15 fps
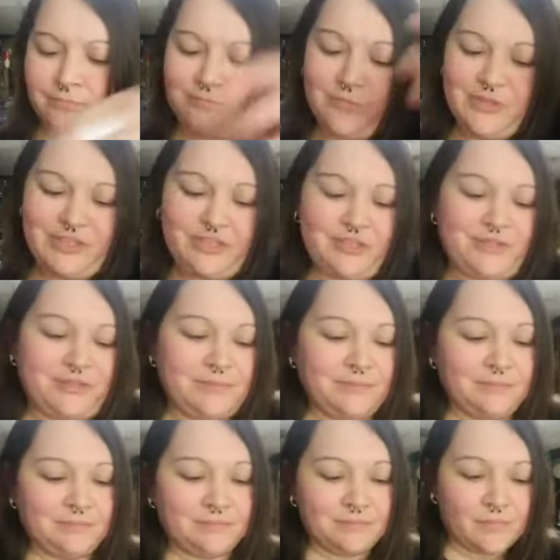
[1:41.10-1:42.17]
which
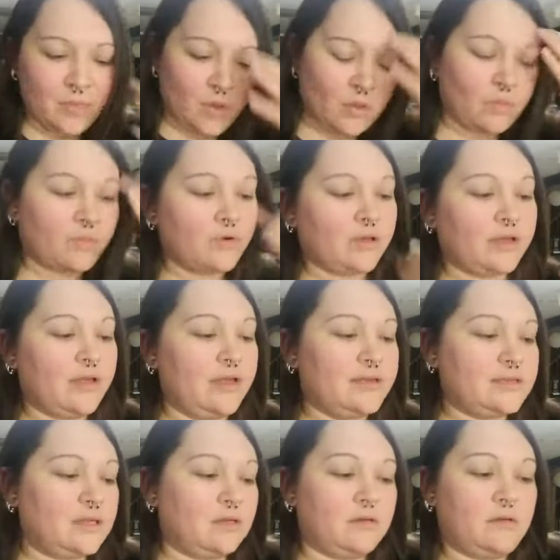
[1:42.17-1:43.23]
really
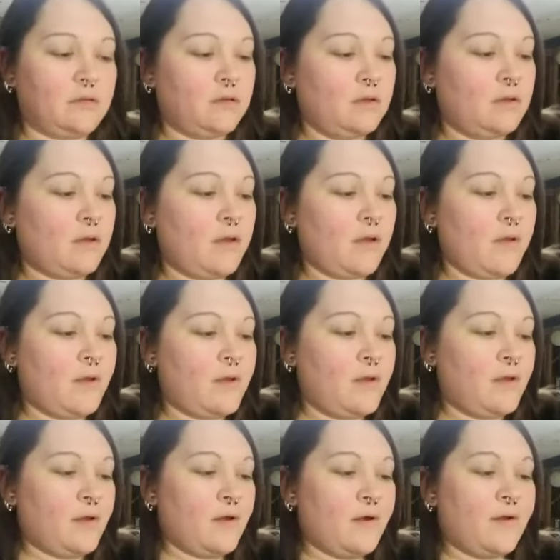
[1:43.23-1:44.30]
isn't,
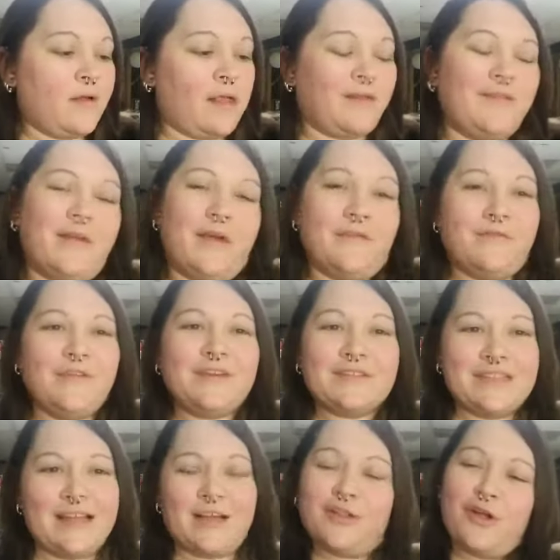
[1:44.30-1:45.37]
it
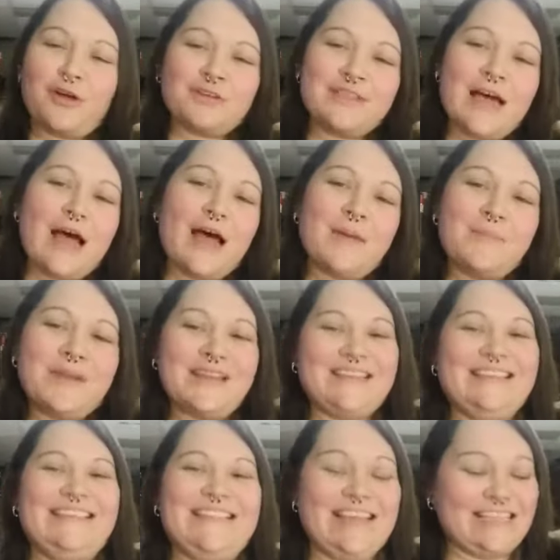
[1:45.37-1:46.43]
feels like a long time, but it
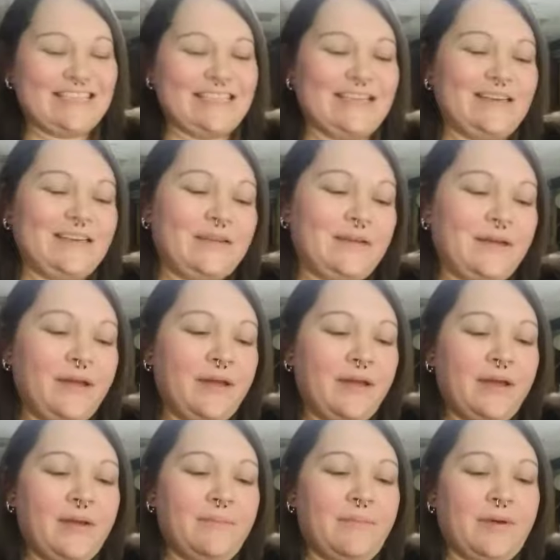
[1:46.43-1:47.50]
doesn't.
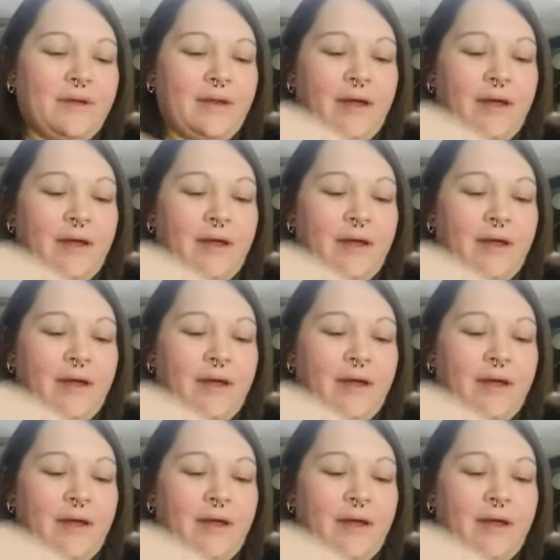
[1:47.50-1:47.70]
But